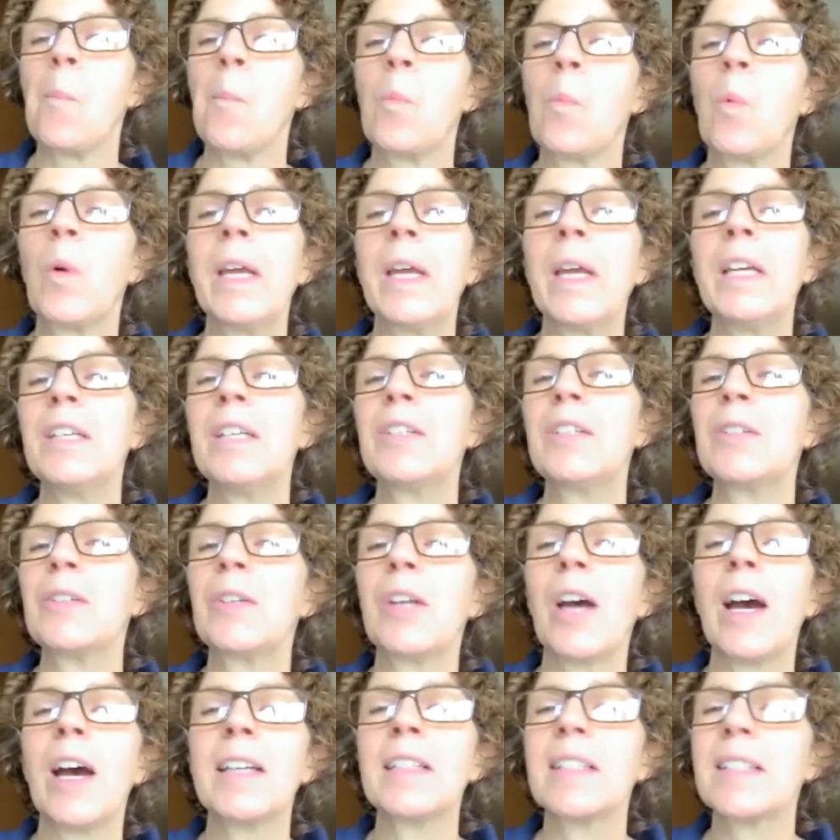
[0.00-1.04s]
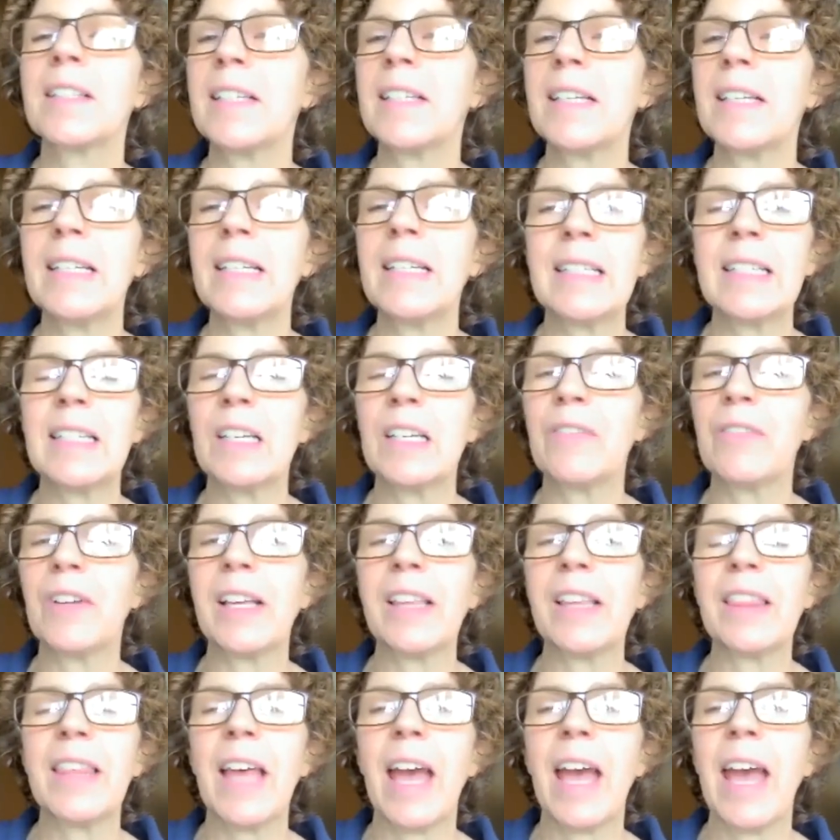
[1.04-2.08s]
We do not cease
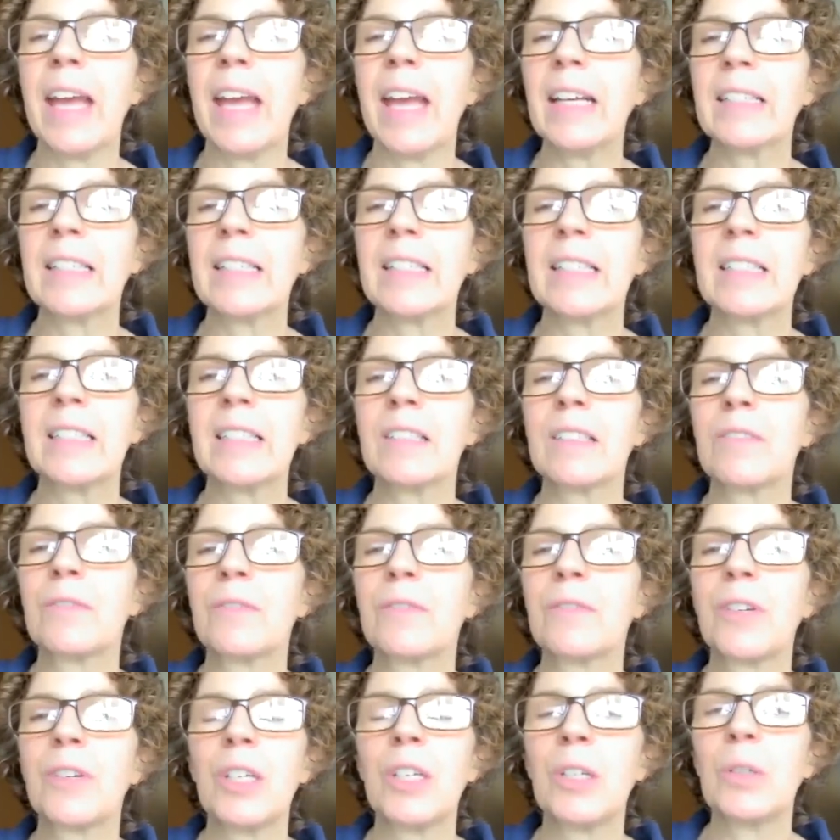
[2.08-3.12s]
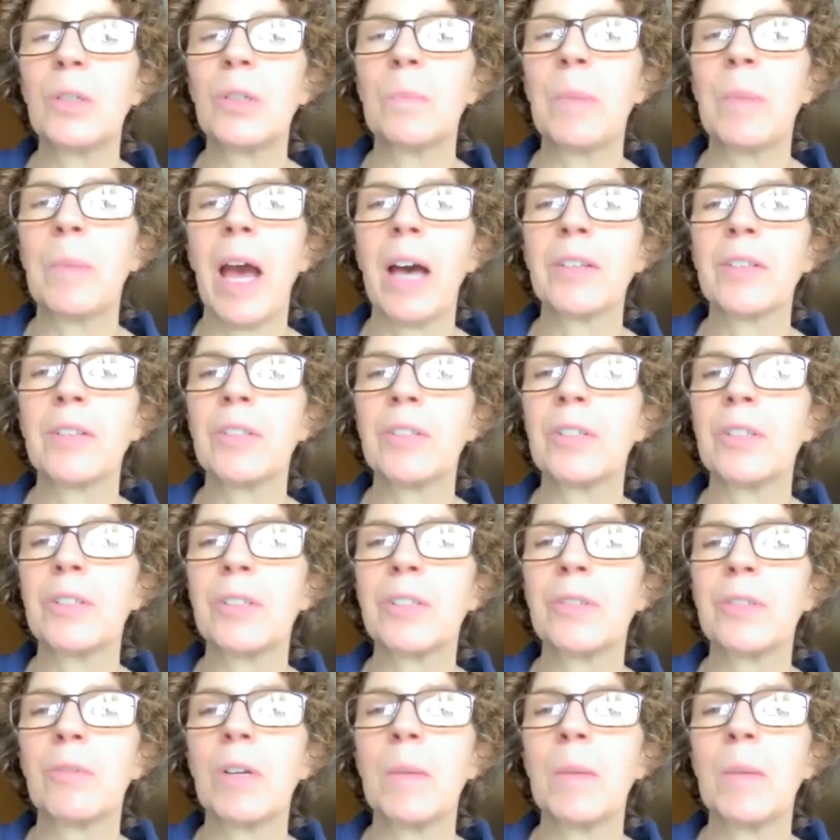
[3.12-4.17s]
giving thanks for you,
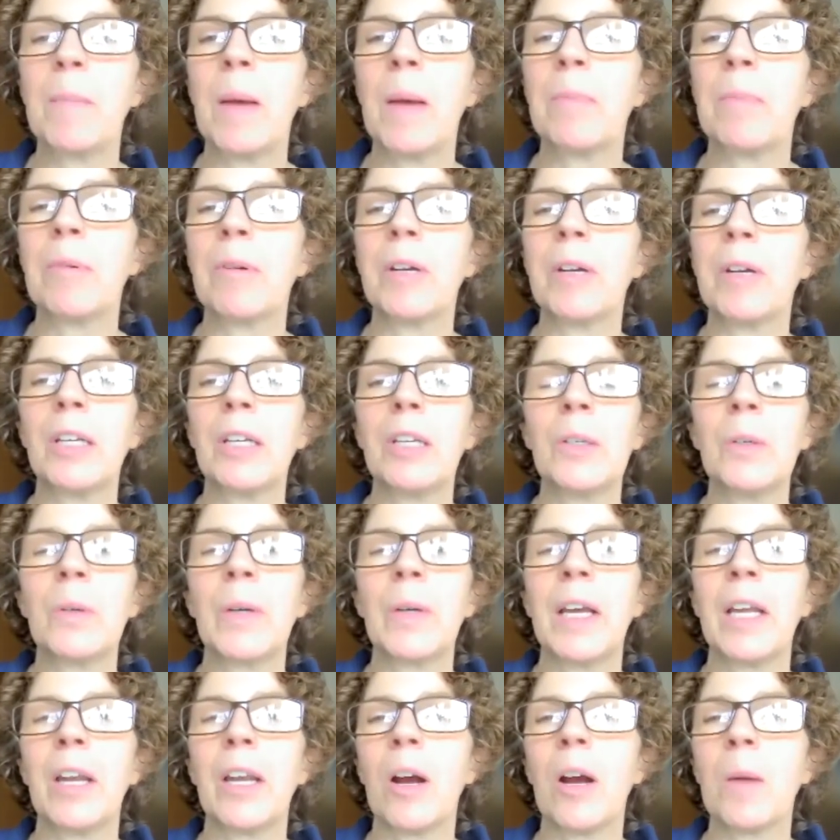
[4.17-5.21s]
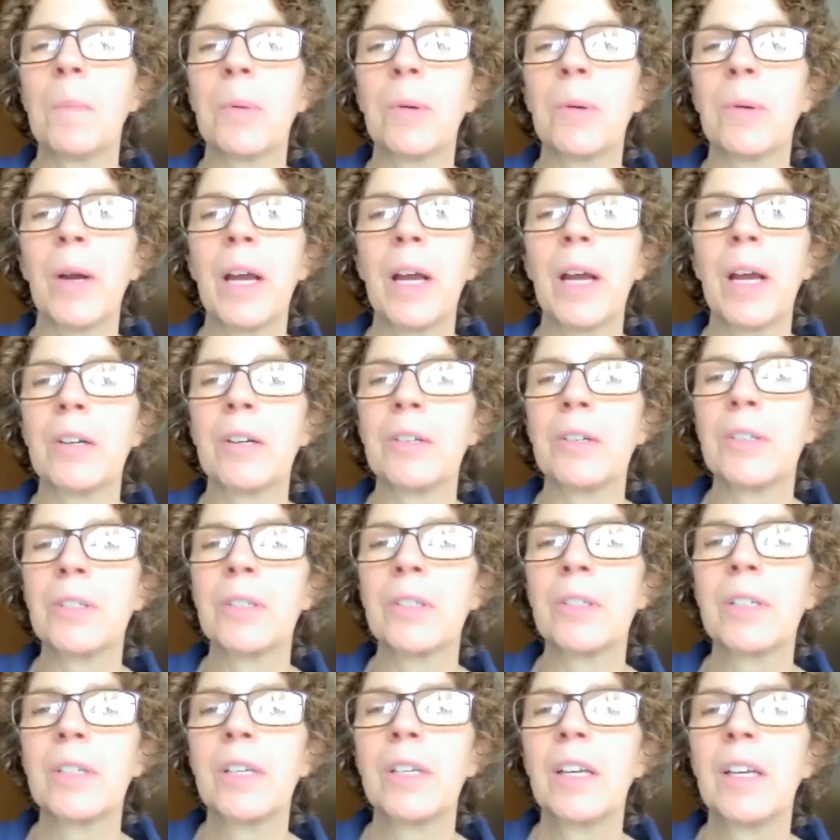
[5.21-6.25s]
pastors, remembering you in our prayers,